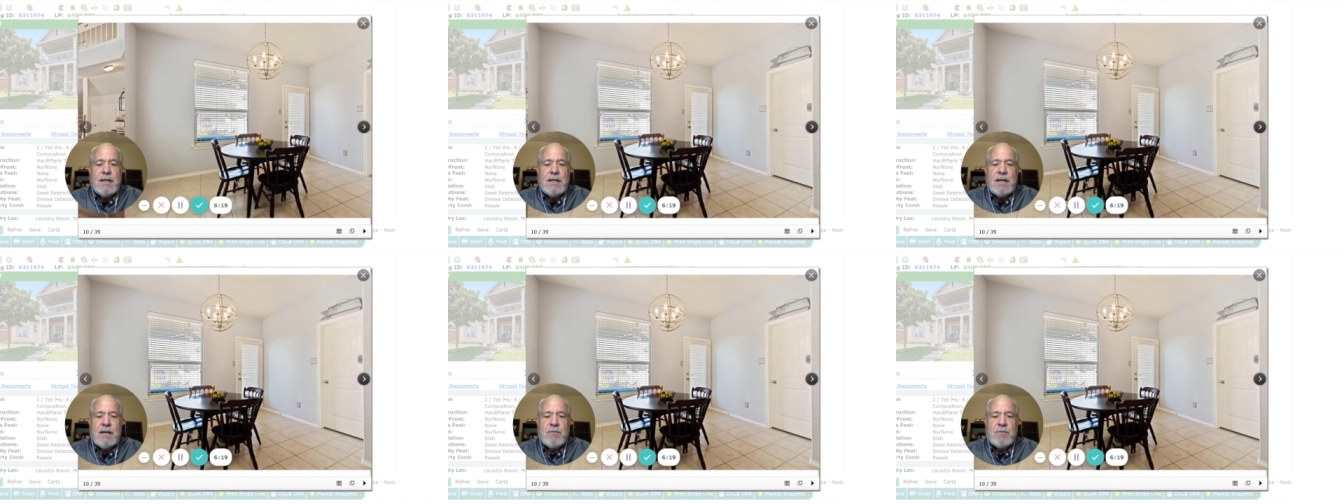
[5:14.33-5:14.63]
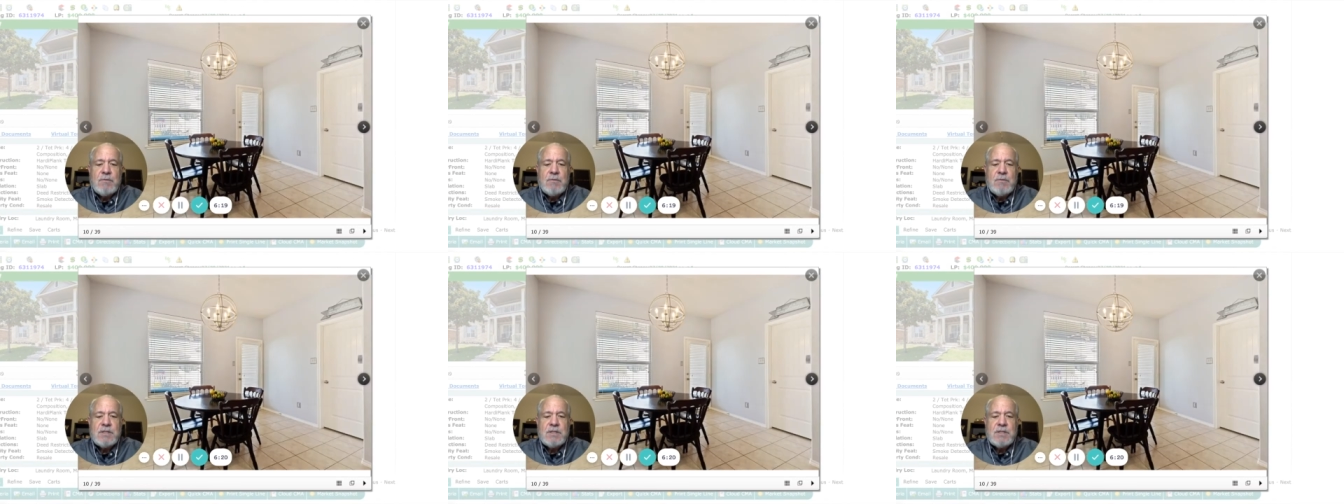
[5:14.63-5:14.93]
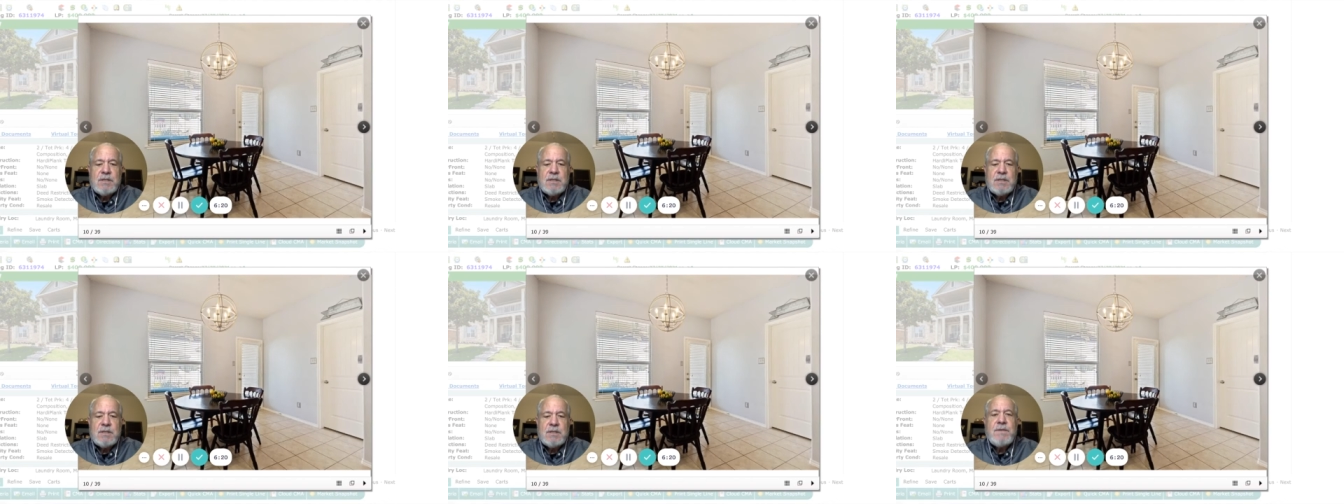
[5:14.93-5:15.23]
uh, which
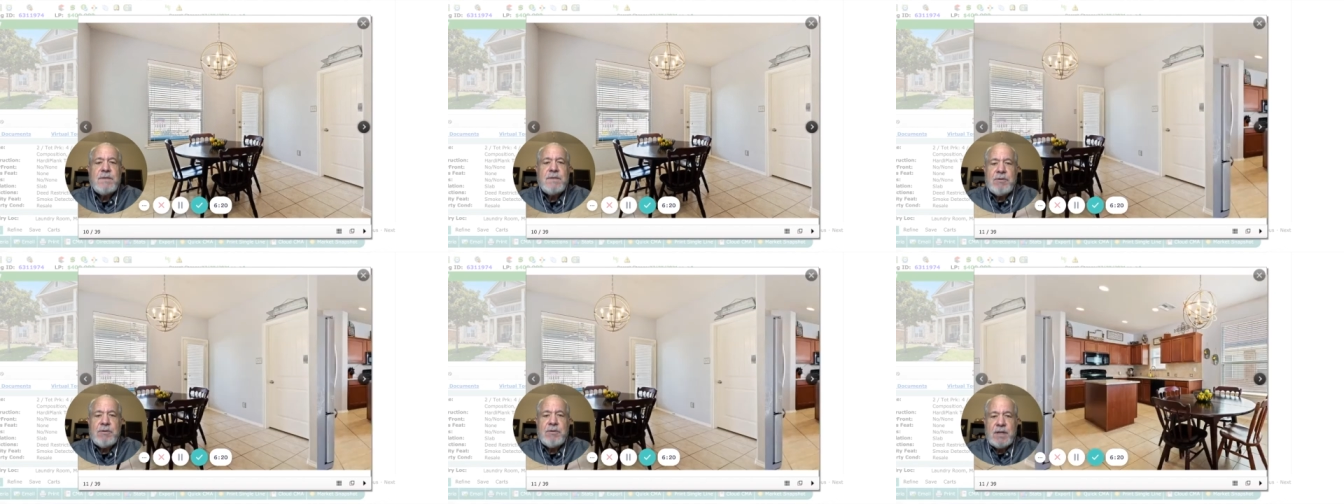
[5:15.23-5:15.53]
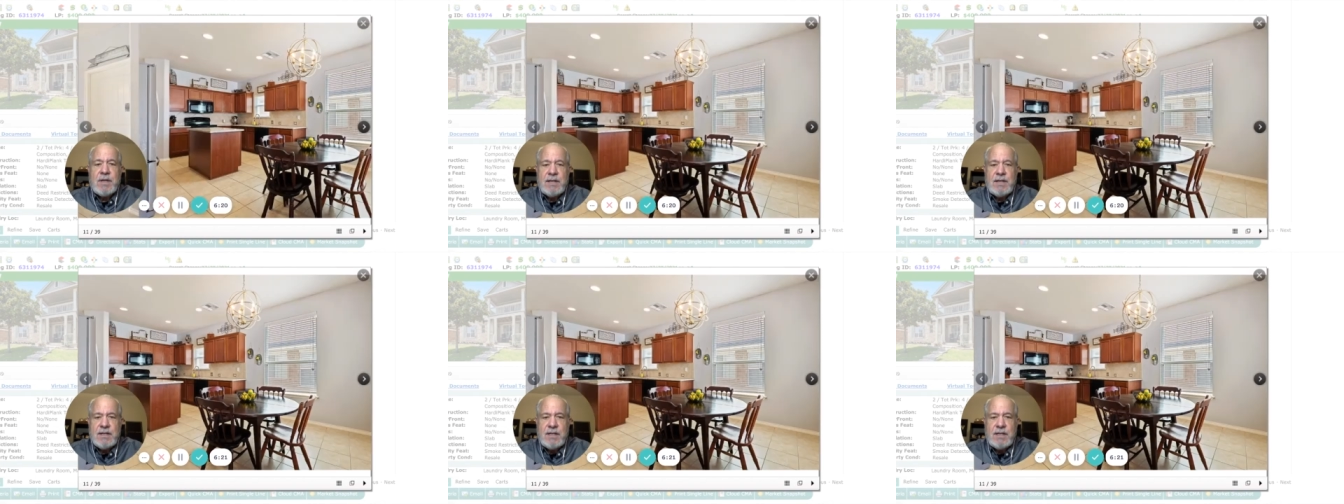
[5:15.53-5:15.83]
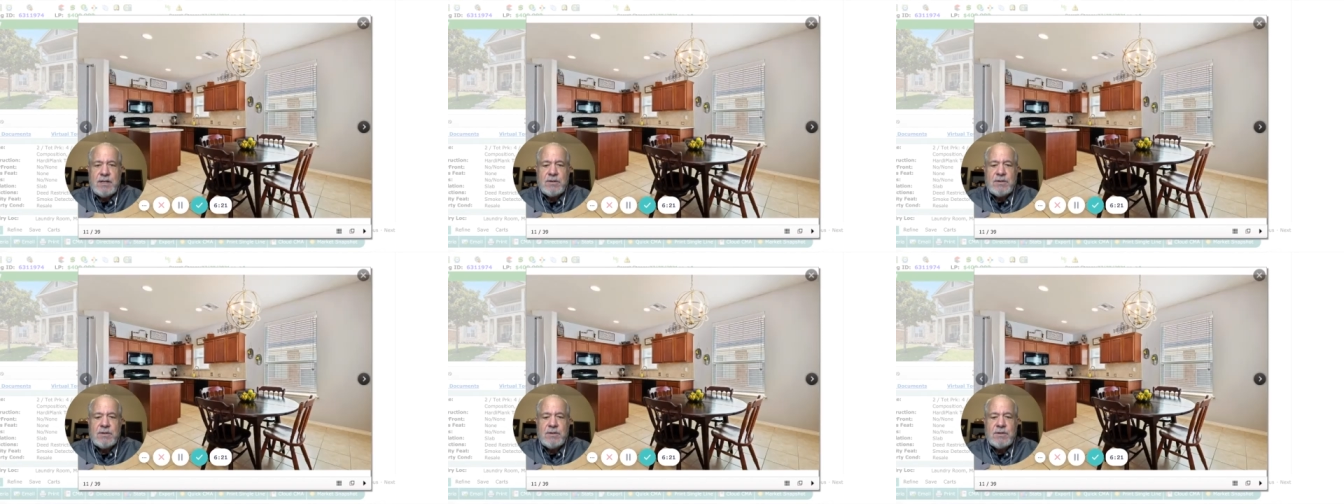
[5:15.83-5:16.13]
is very
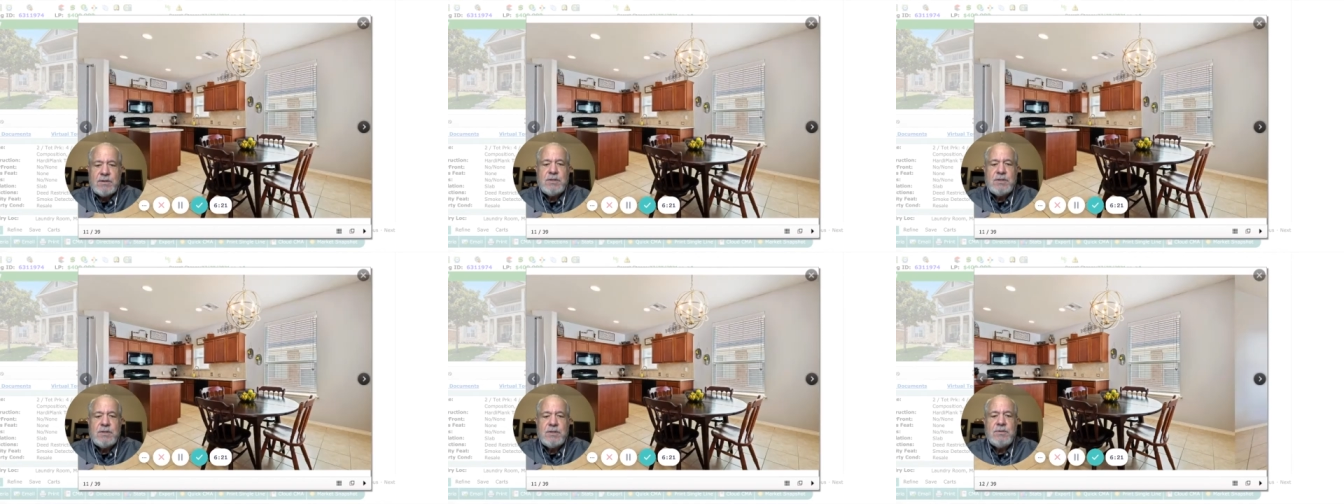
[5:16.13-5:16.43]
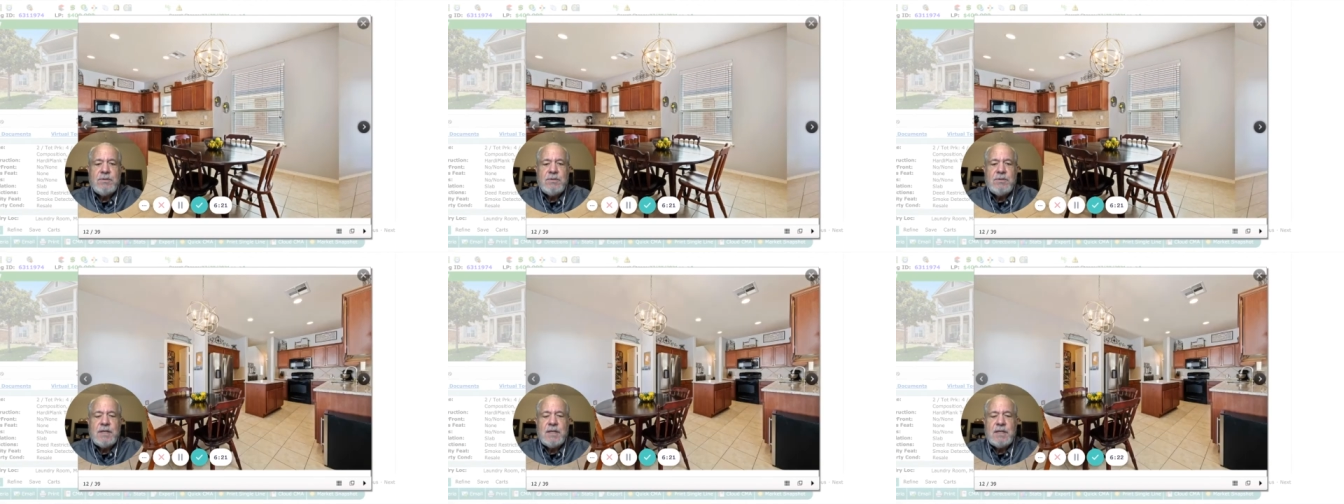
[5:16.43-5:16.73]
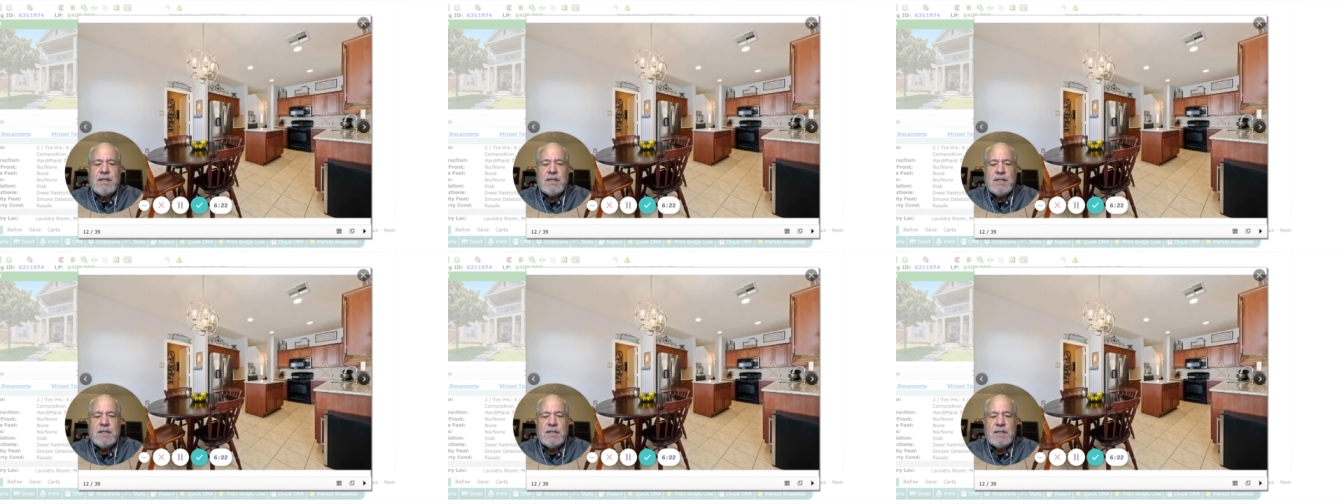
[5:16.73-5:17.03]
near to
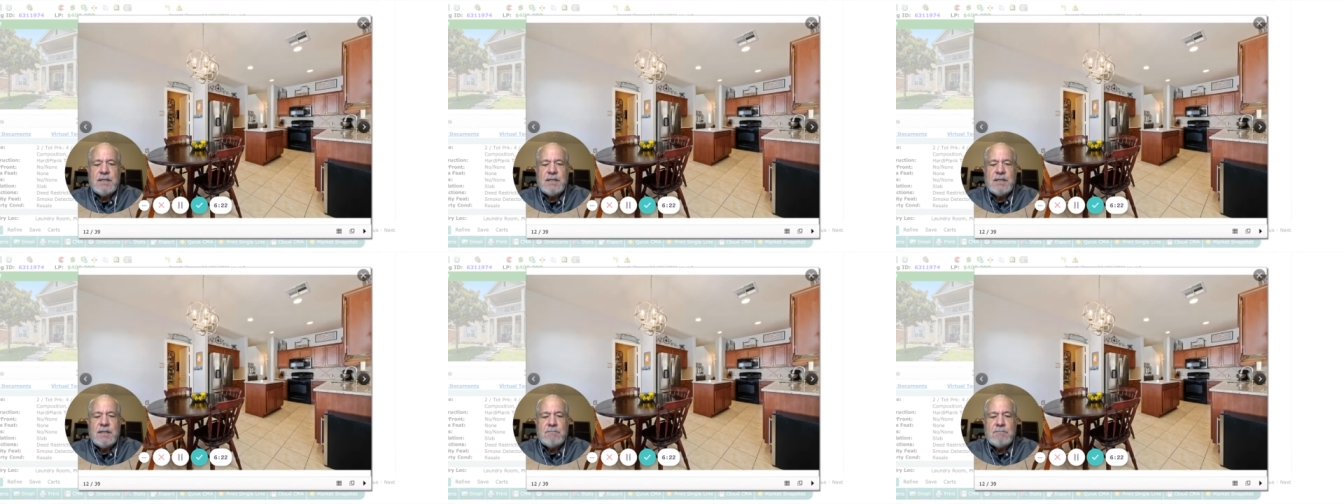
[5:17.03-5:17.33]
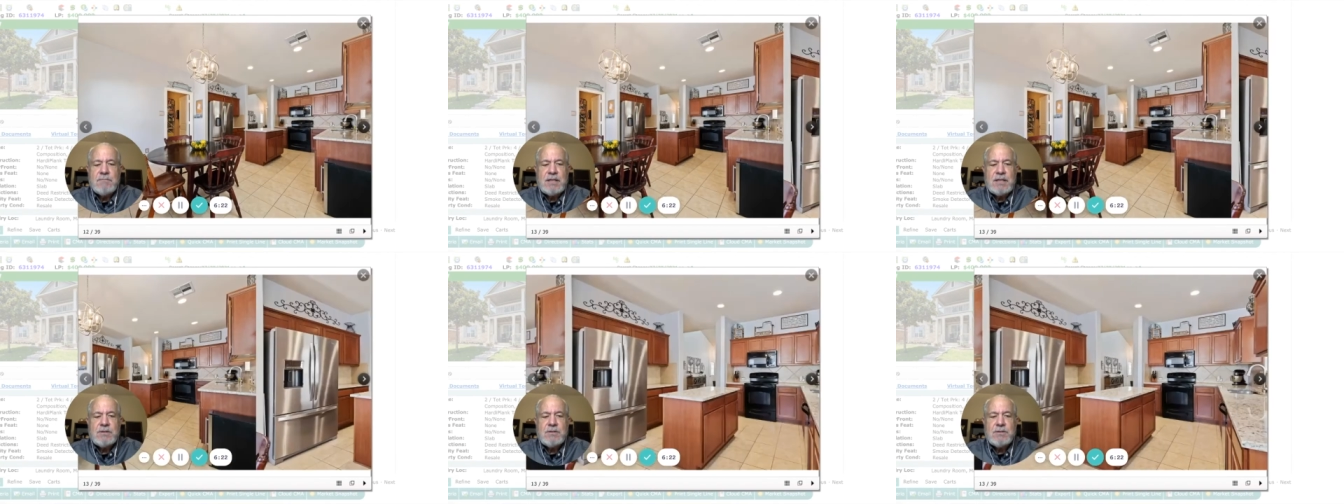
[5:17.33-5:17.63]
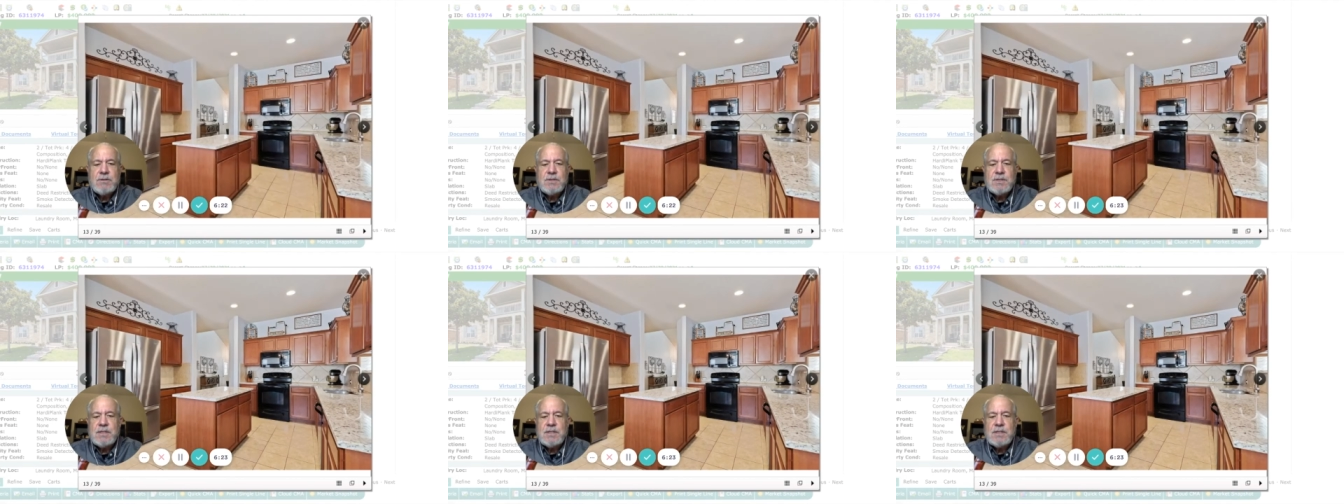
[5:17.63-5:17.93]
the uh,
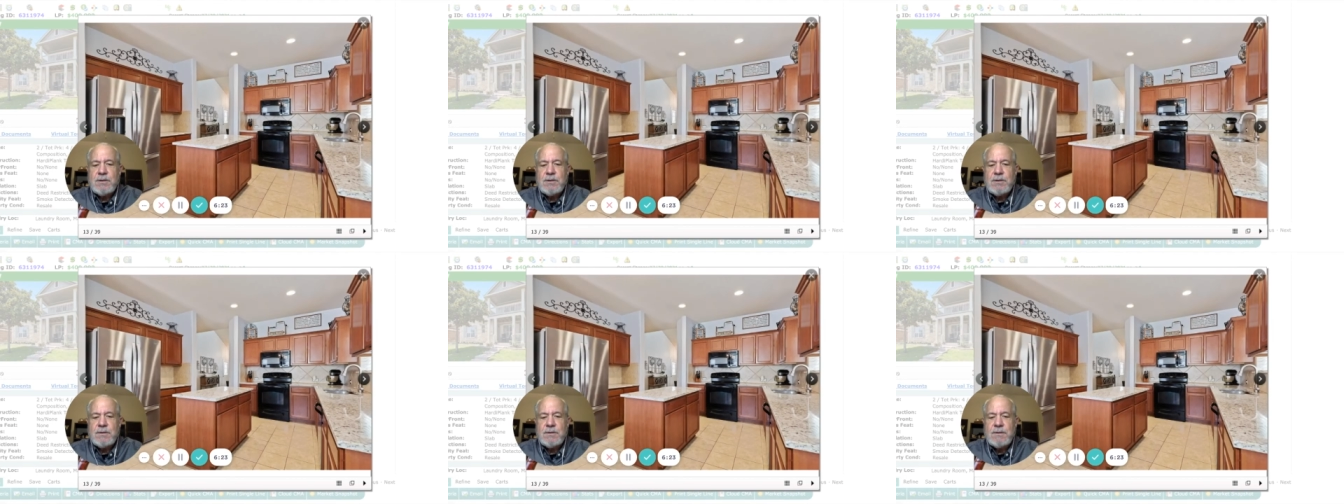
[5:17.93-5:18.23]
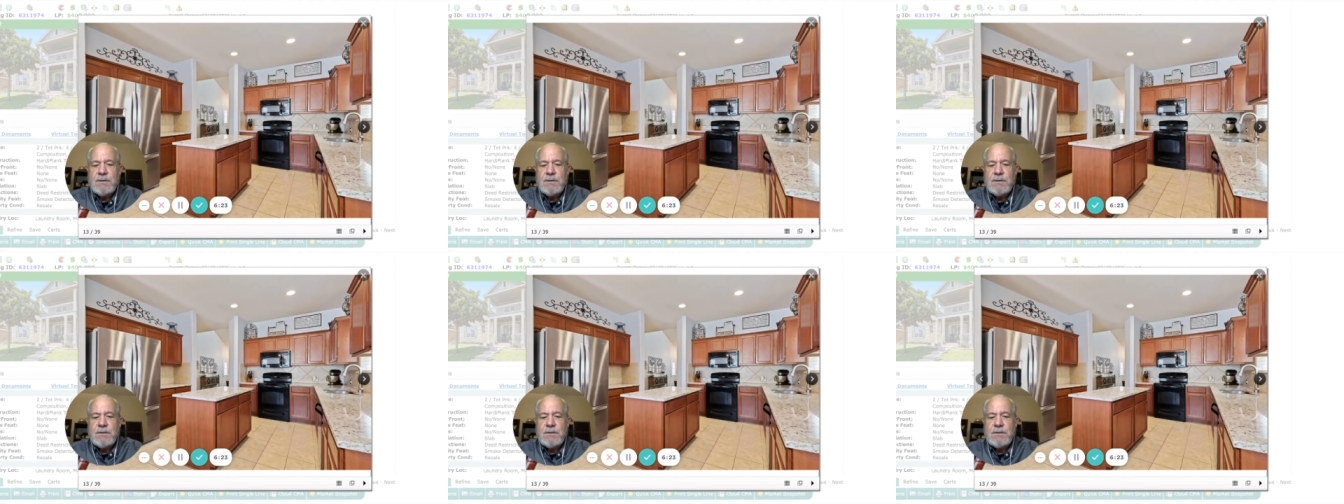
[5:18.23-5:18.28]
medical center.